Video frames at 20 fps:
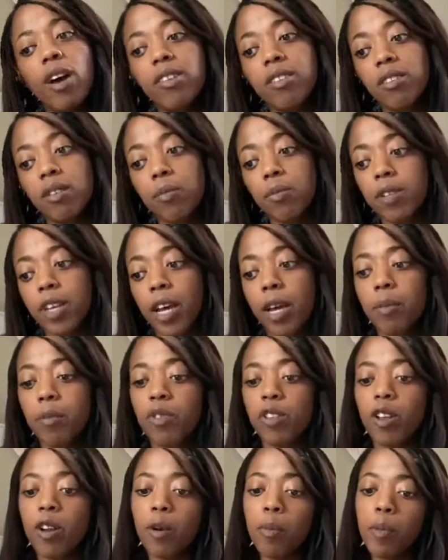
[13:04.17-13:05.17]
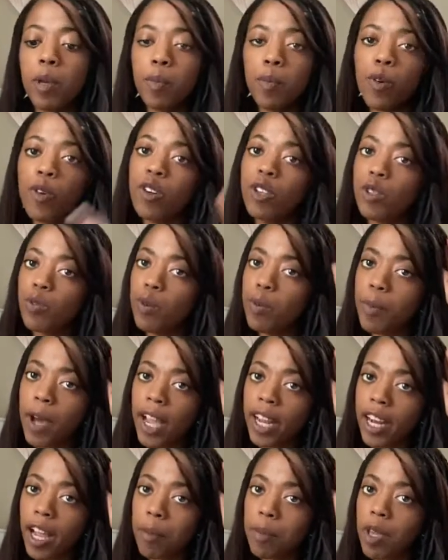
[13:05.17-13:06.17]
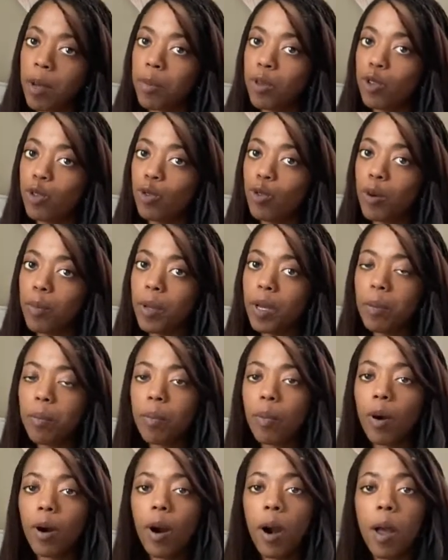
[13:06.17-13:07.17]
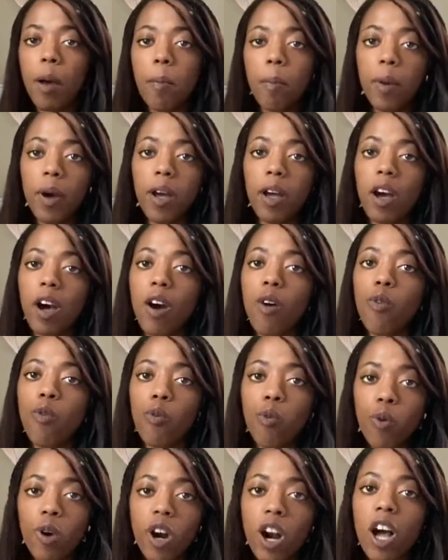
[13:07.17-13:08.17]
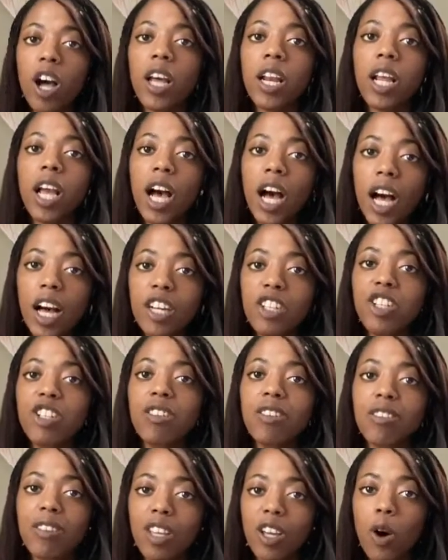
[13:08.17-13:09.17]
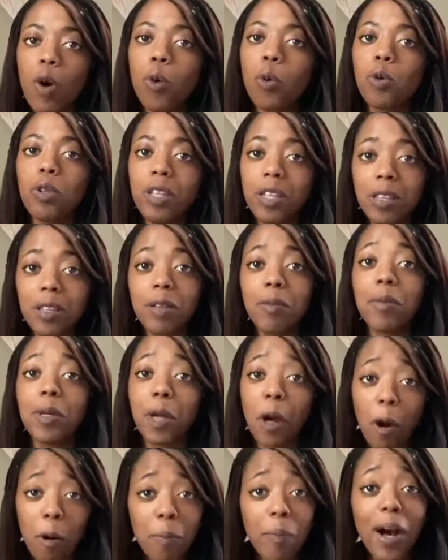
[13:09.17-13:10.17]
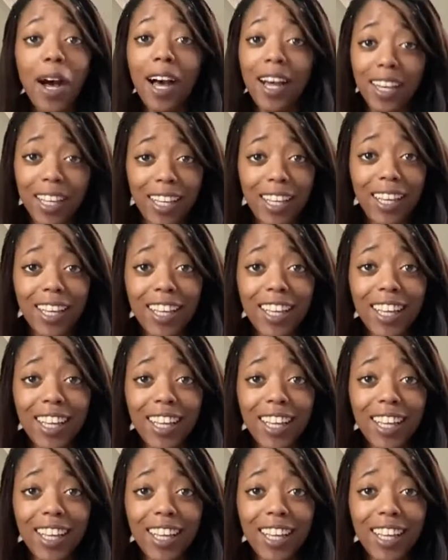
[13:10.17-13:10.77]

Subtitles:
sometimes there are memories we might not be able to remember, but we're unconsciously holding them in our body.